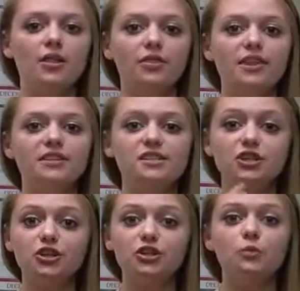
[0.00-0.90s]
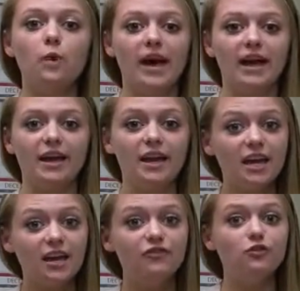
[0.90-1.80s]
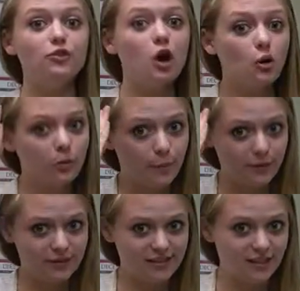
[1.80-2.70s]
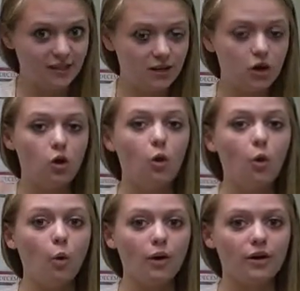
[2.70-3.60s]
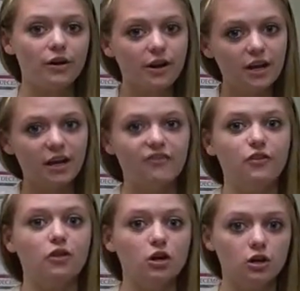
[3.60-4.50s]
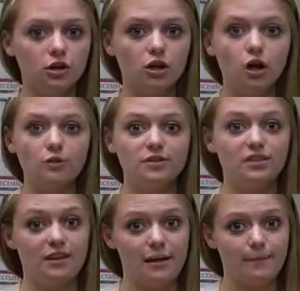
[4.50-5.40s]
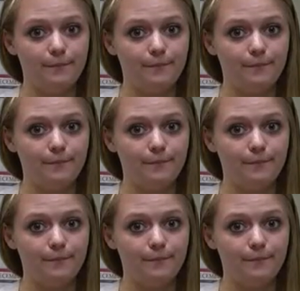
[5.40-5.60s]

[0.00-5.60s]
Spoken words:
This is a good way if you know the person or if you're close to them.